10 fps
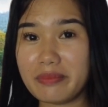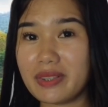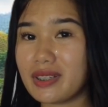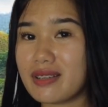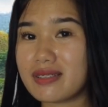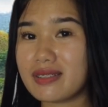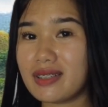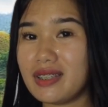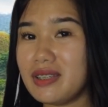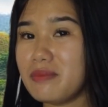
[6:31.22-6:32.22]
because
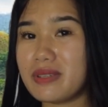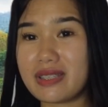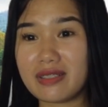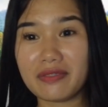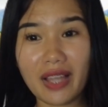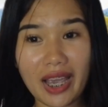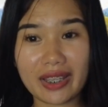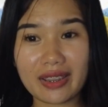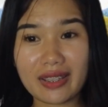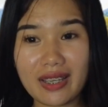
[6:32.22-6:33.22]
he missed the
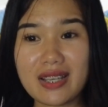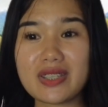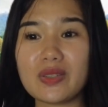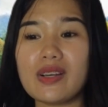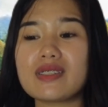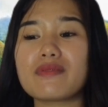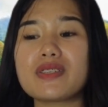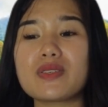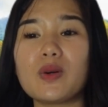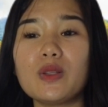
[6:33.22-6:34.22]
flight. So as a
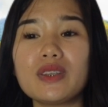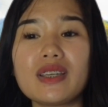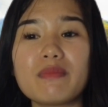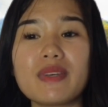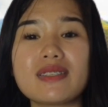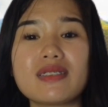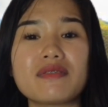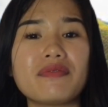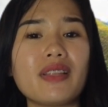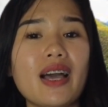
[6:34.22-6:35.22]
result, he missed his
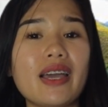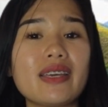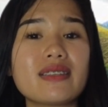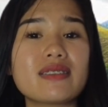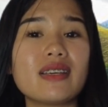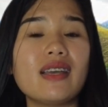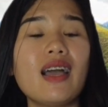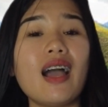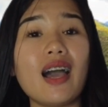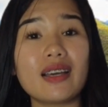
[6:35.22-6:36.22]
flight
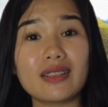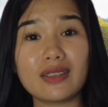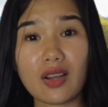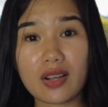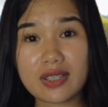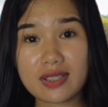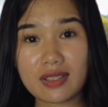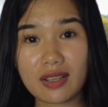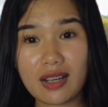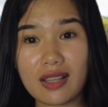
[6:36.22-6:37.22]
and
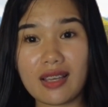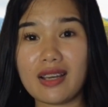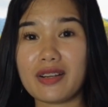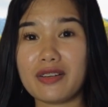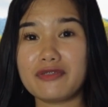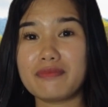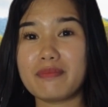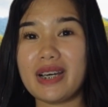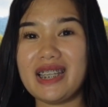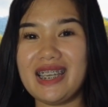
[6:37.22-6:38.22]
lost a lot of
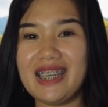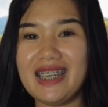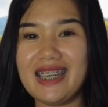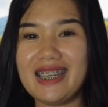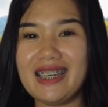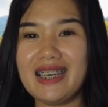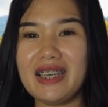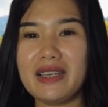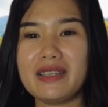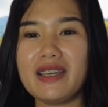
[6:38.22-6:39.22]
money.
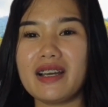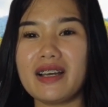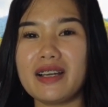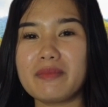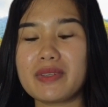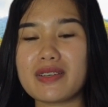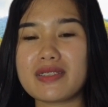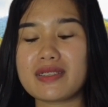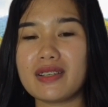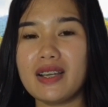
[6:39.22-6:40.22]
Yeah,
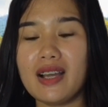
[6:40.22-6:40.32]
because